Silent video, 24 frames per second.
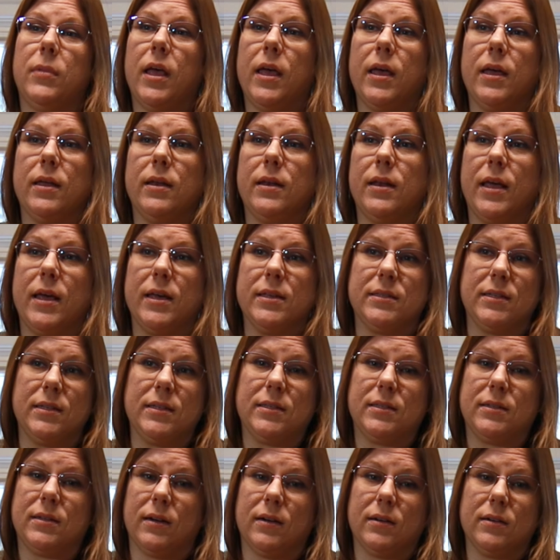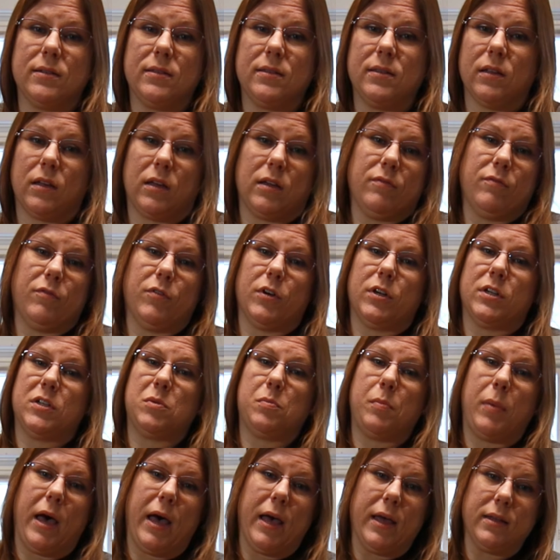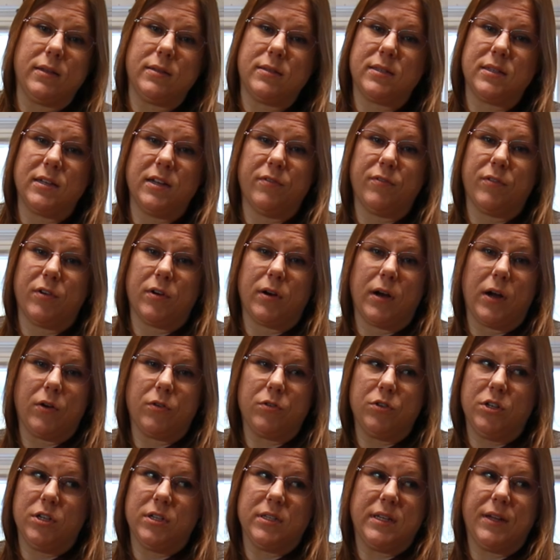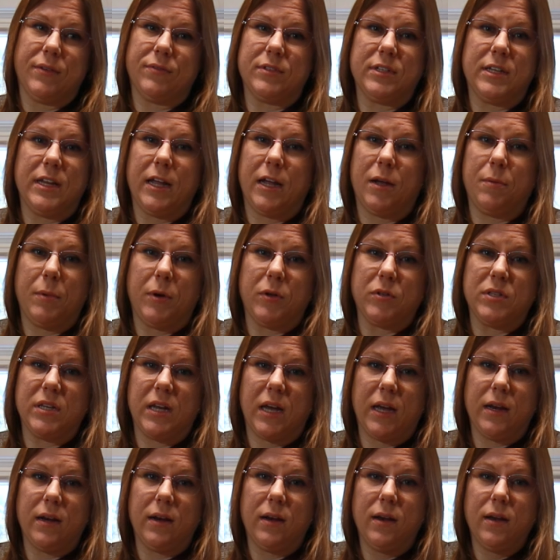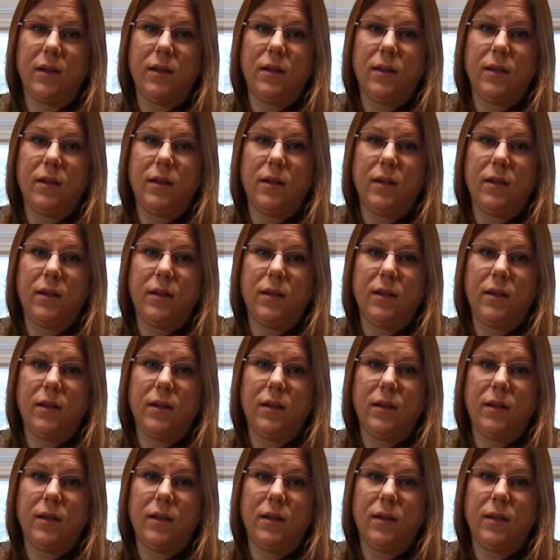and as he starts looking for a spot, sniffing around, you just have to take him outside.